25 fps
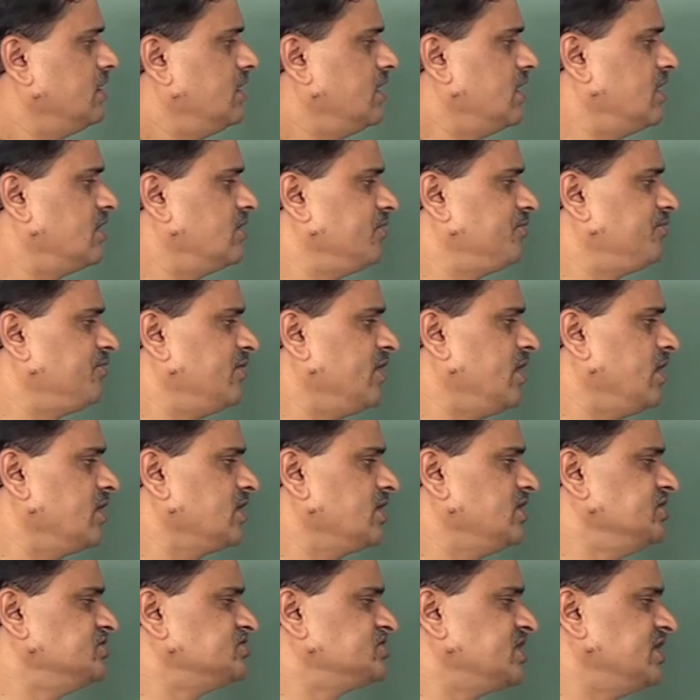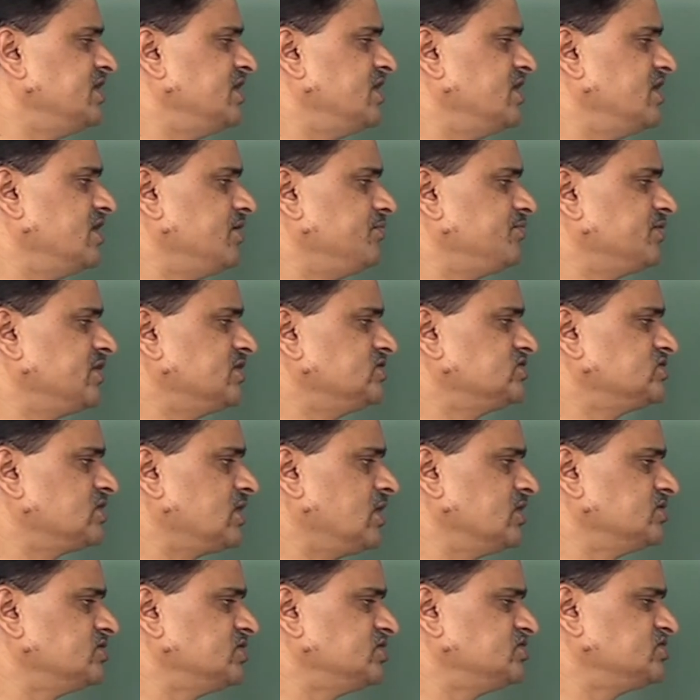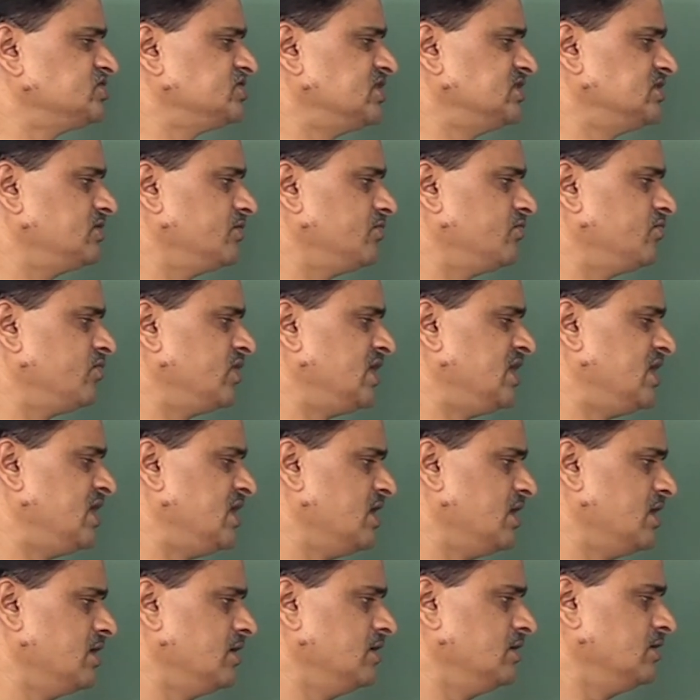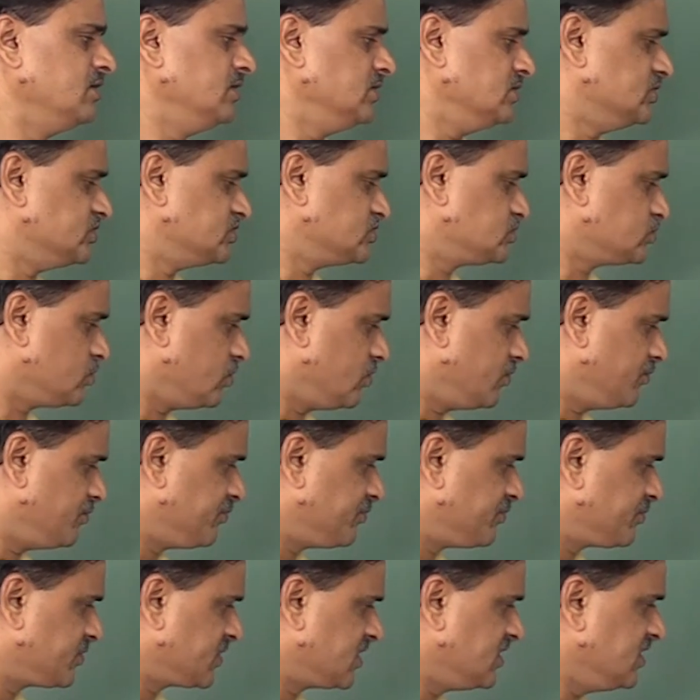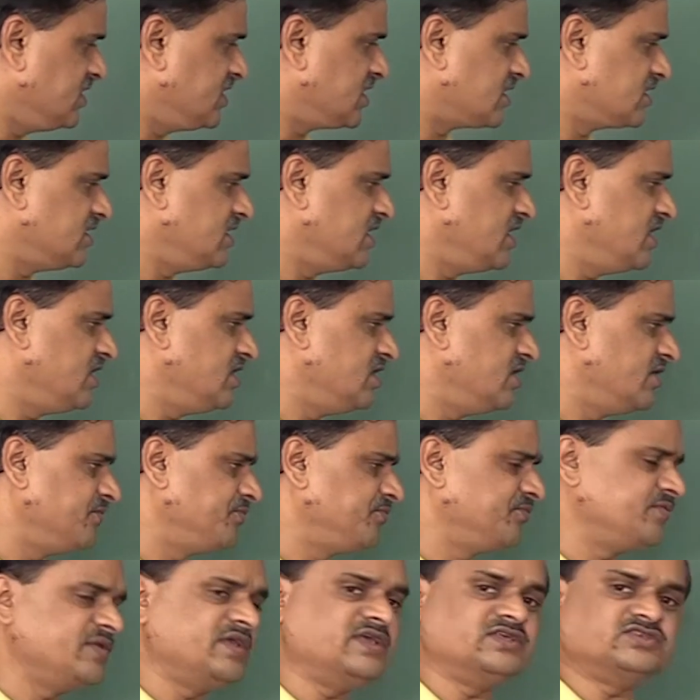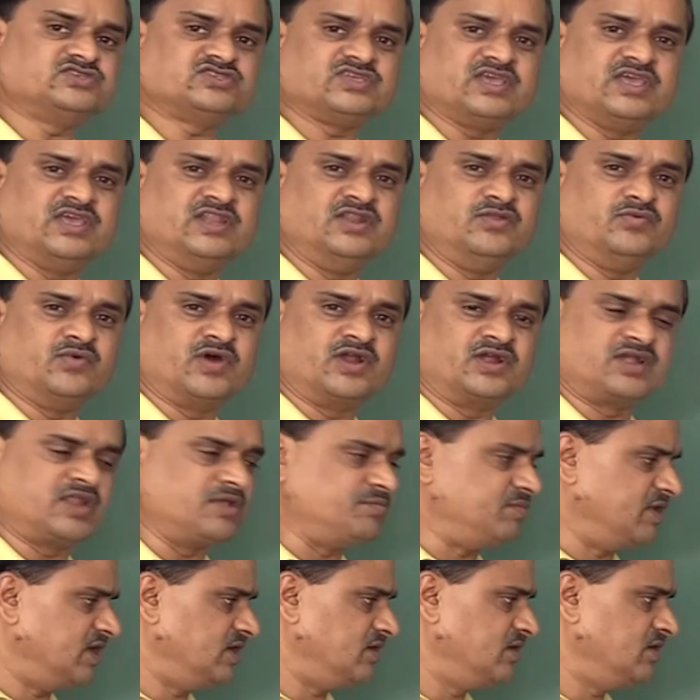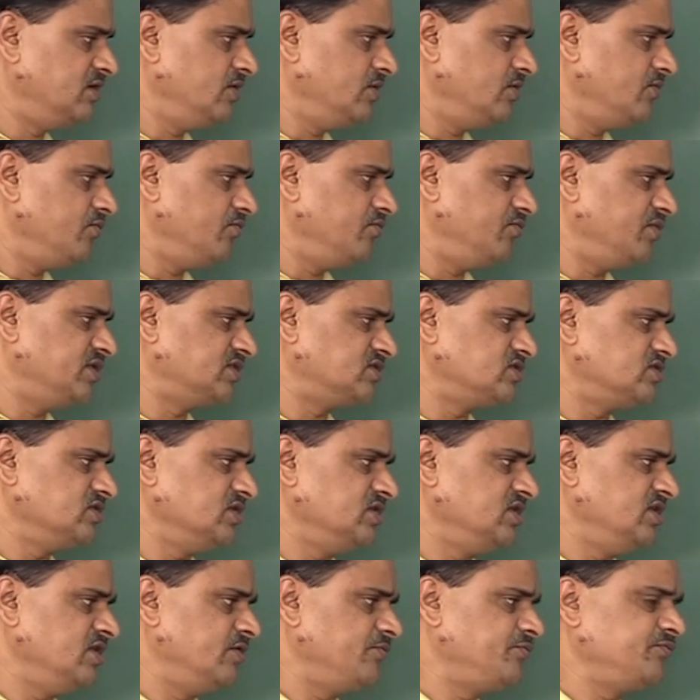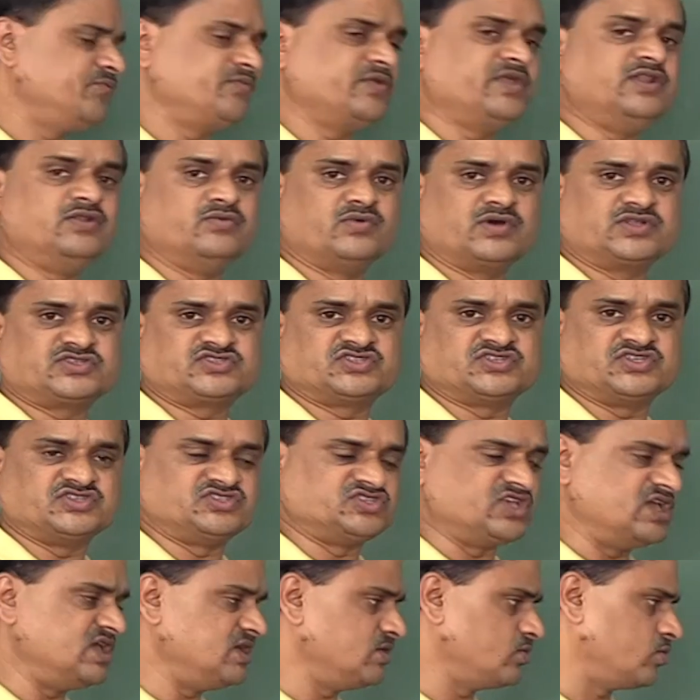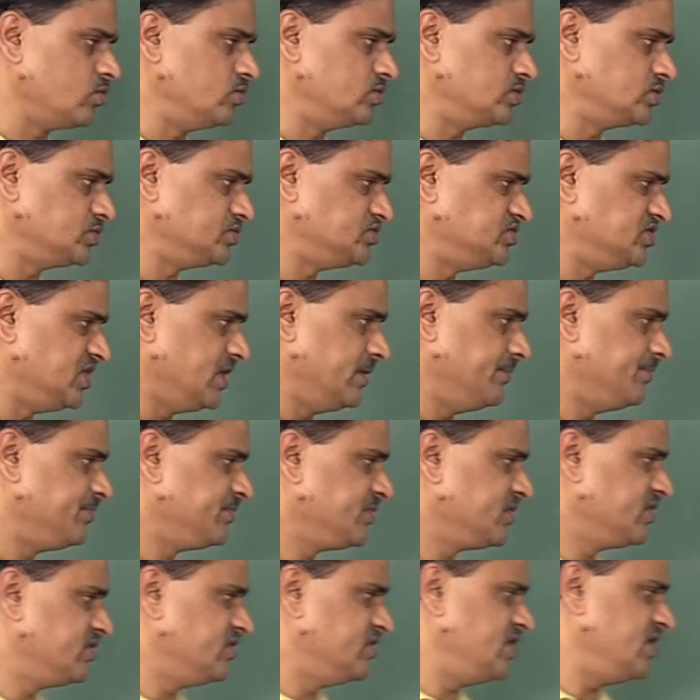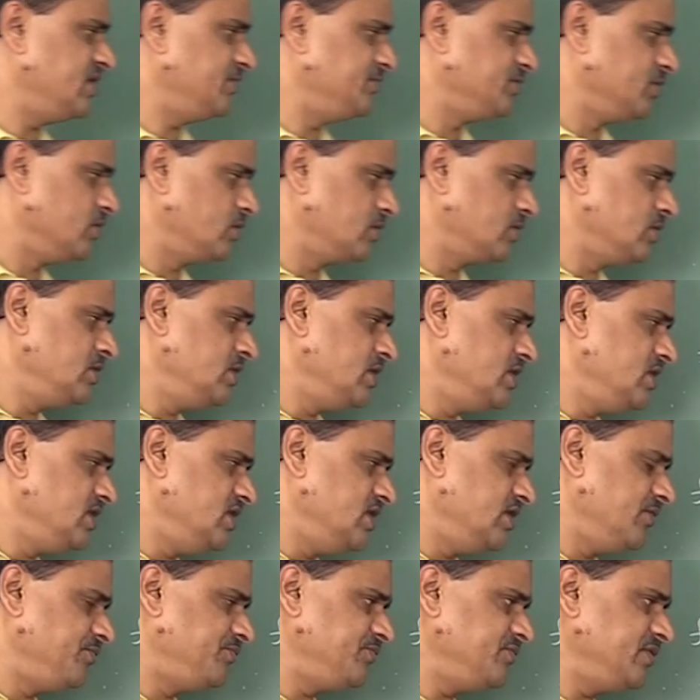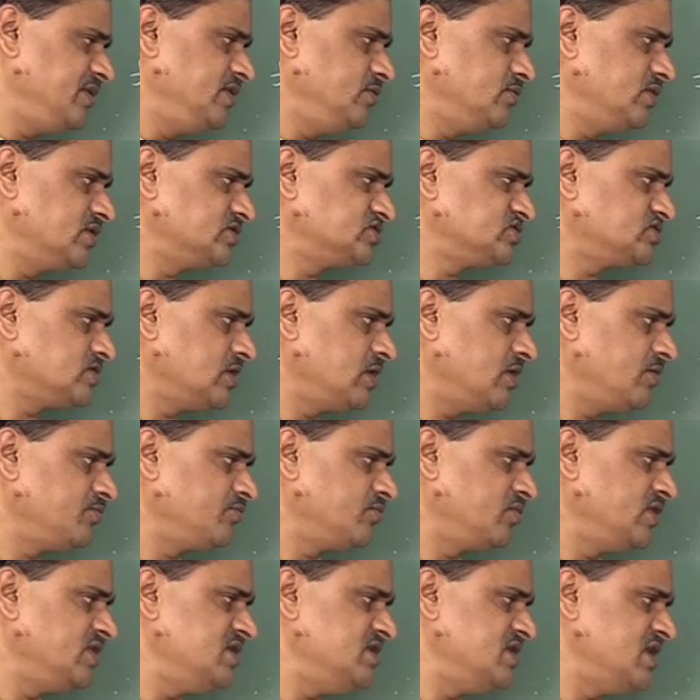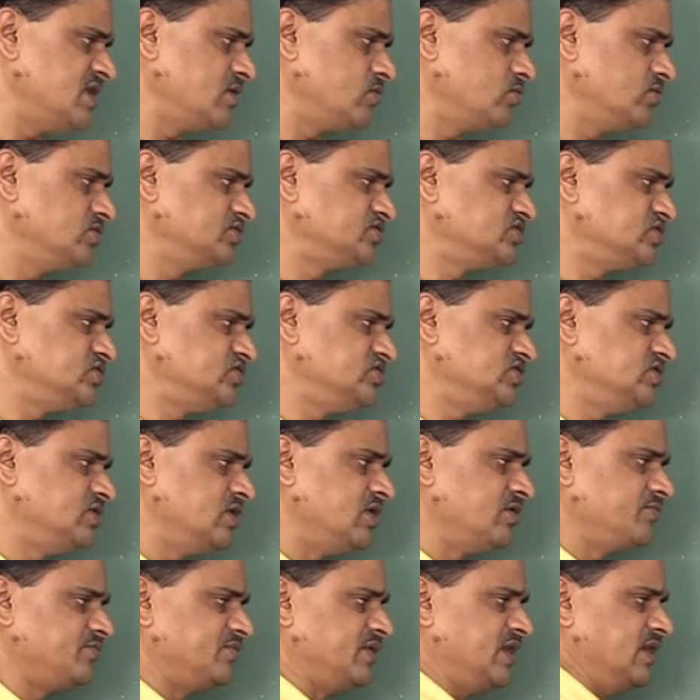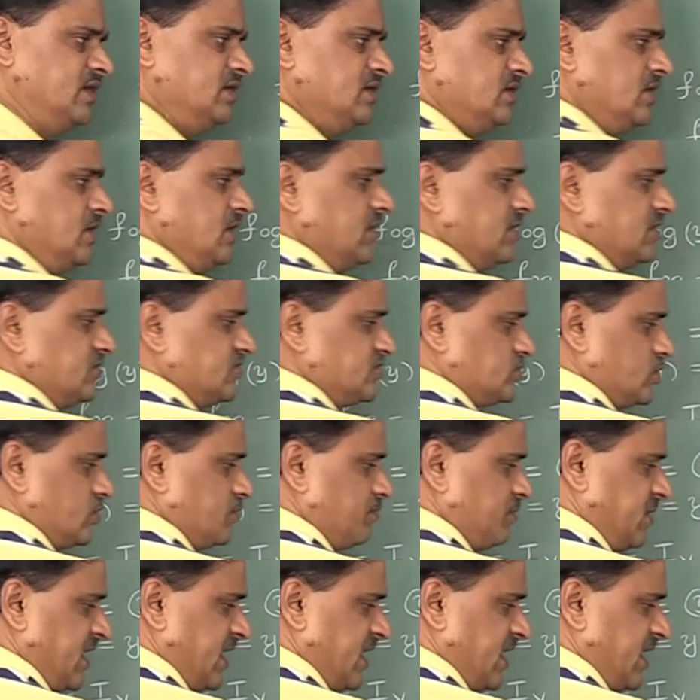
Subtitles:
and fog is identity function on the set Y. So clearly F is invertible with F inverse is equal to G. Therefore, F inverse of y equals G of y. So